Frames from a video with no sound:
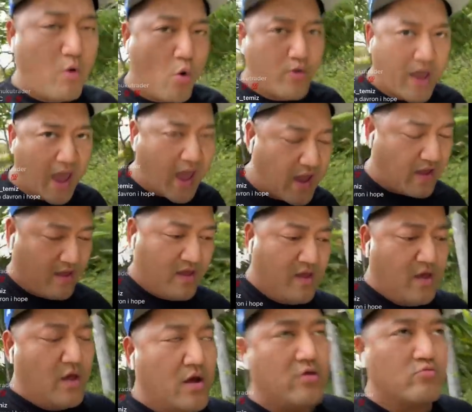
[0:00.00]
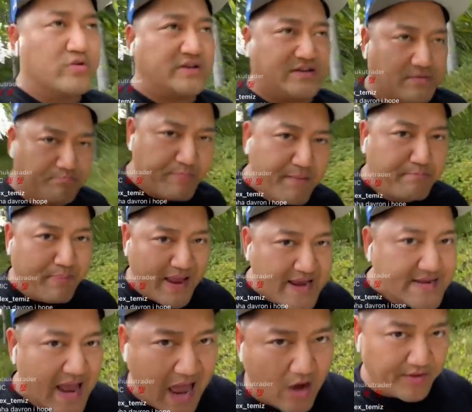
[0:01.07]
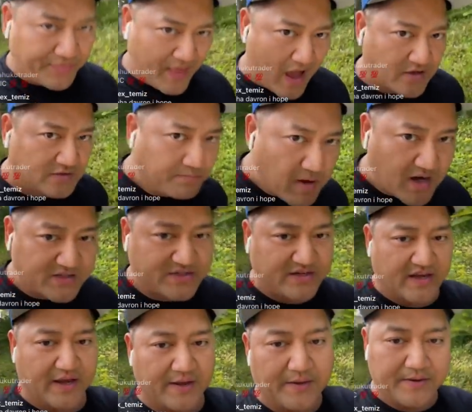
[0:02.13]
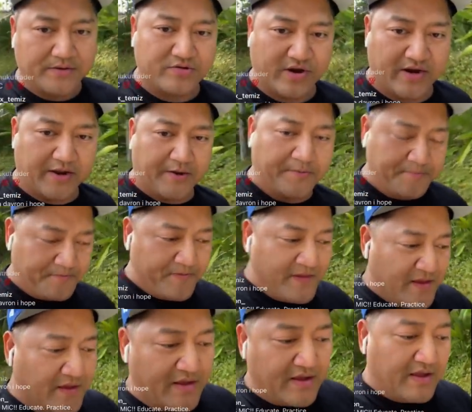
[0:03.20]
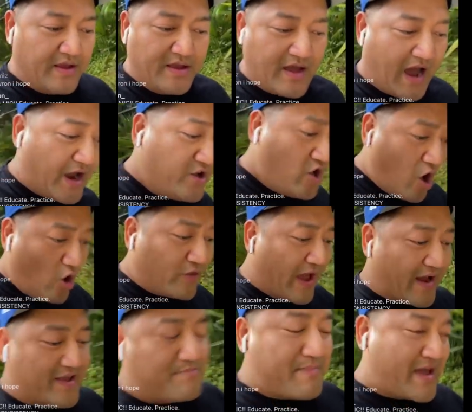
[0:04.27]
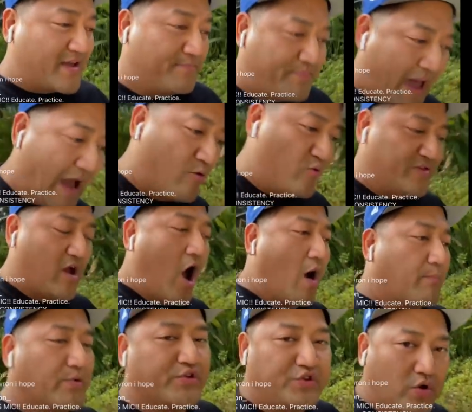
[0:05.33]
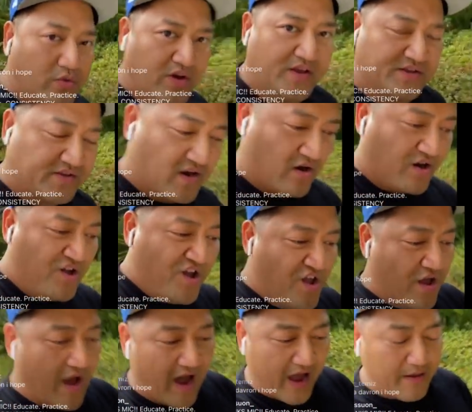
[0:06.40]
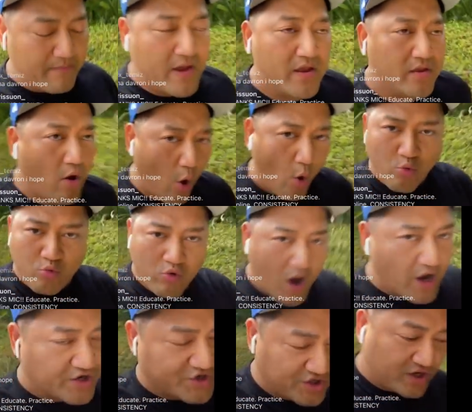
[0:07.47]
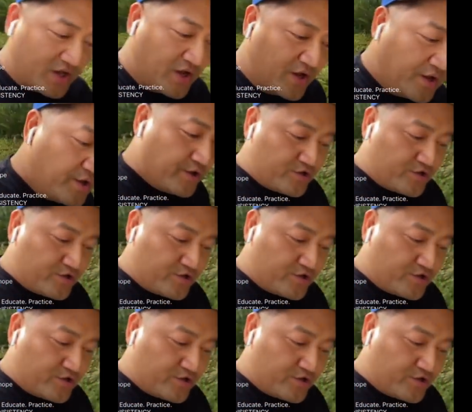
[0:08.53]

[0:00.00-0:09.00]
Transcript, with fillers: am okay with being down a thousand bucks today trading. I know that I can make it back when the opportunity is there. I am in no rush.